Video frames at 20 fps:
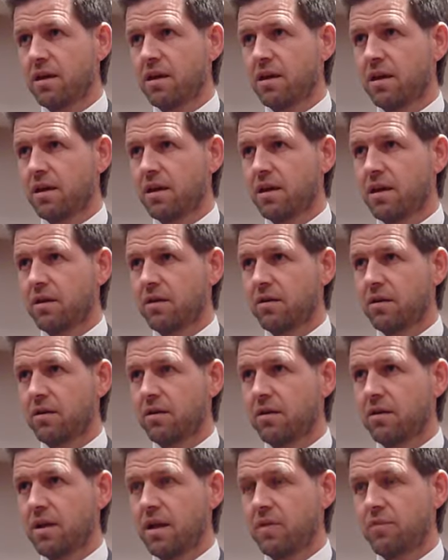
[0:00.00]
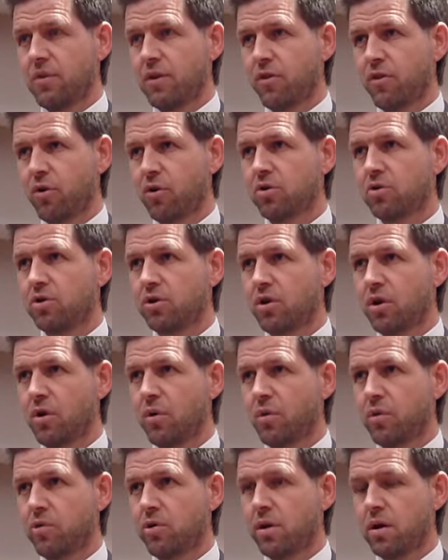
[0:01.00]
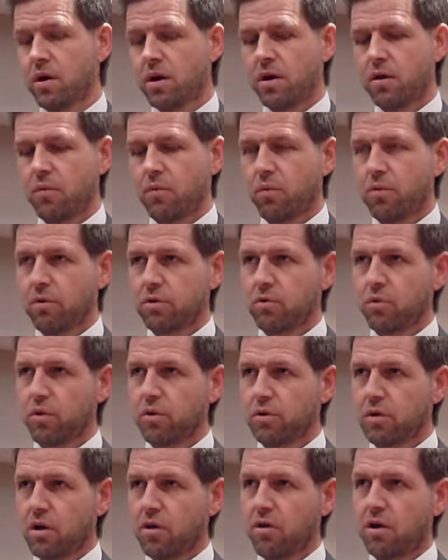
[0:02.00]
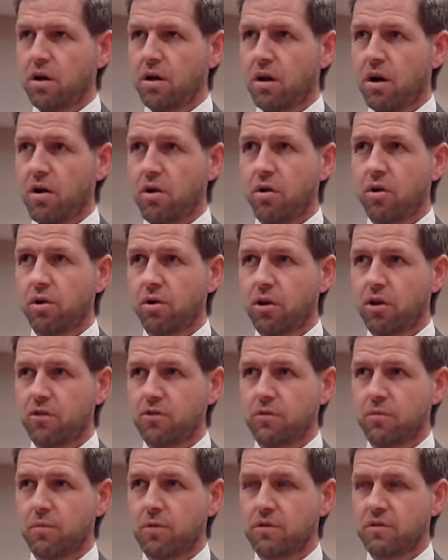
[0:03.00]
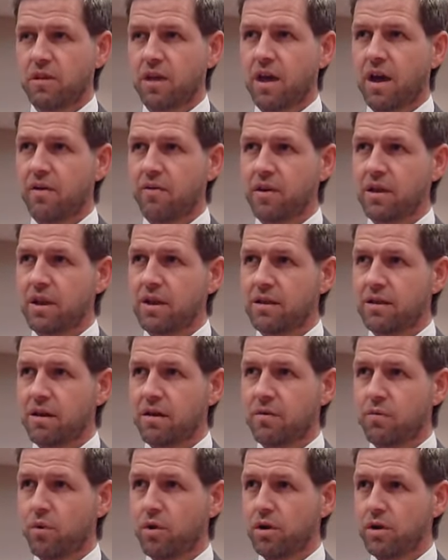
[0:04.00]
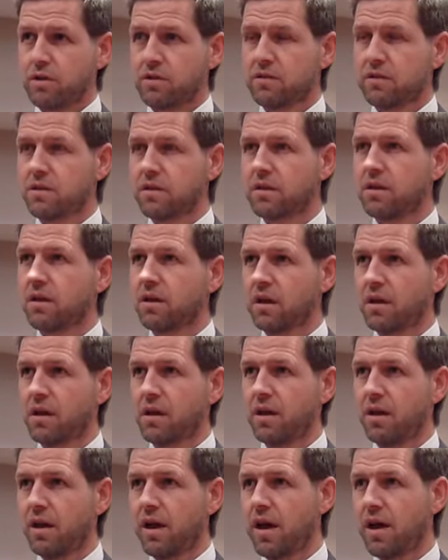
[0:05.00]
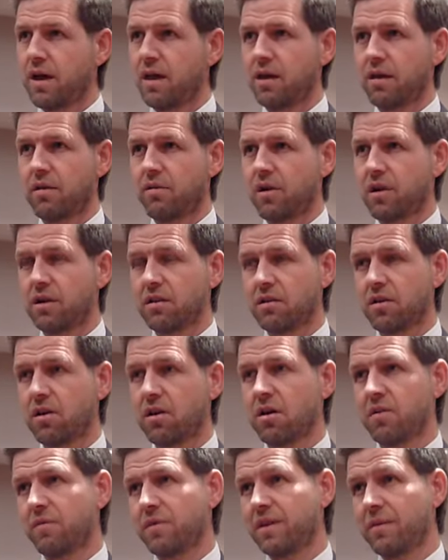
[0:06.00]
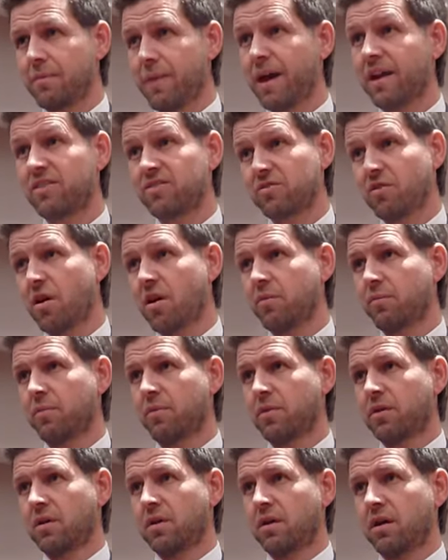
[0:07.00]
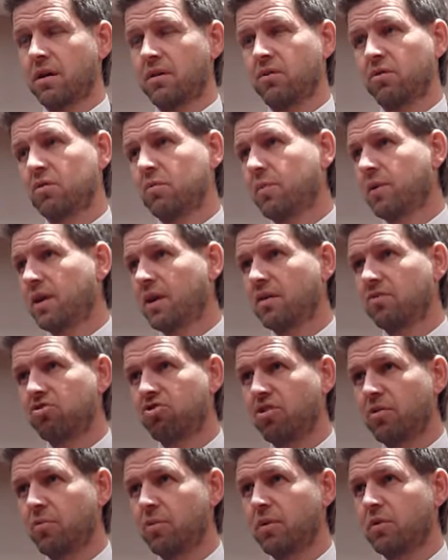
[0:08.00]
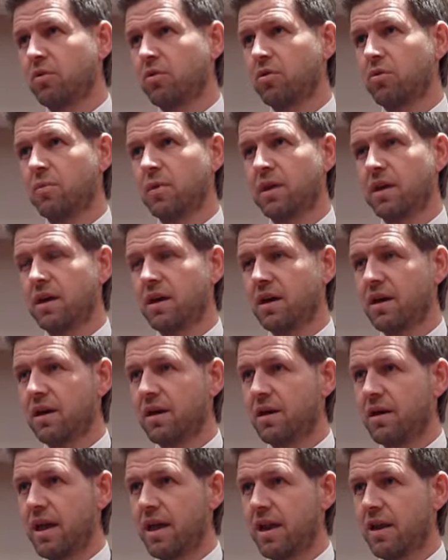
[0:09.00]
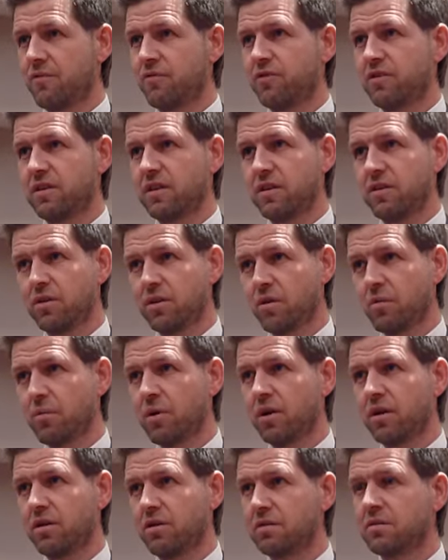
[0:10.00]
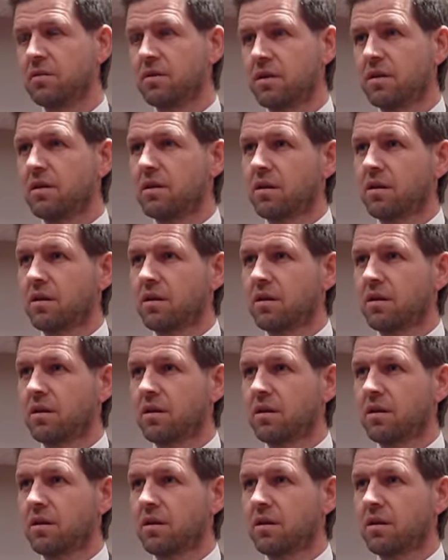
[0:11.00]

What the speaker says: And we thought, what are all customers carrying in their wallet? A credit card with a magstripe. It could be a chip, it could be a NFC, modern